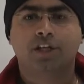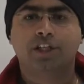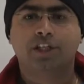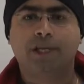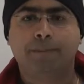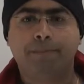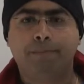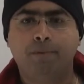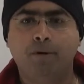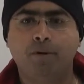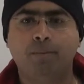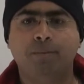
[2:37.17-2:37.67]

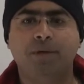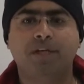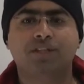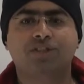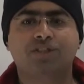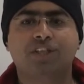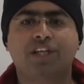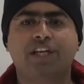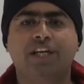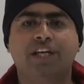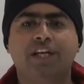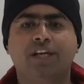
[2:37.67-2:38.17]

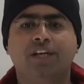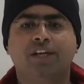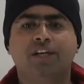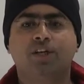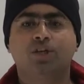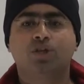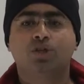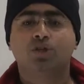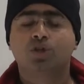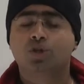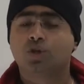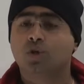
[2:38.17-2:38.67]

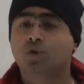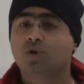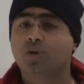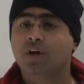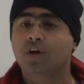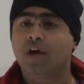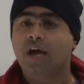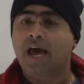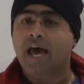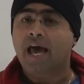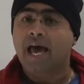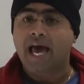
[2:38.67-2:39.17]
Diplomacy
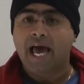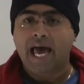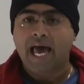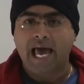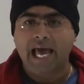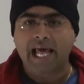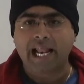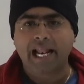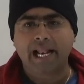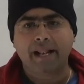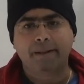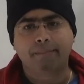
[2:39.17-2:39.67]
should
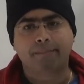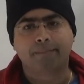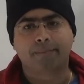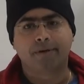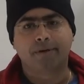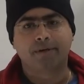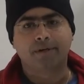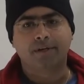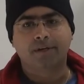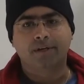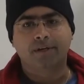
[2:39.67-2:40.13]
help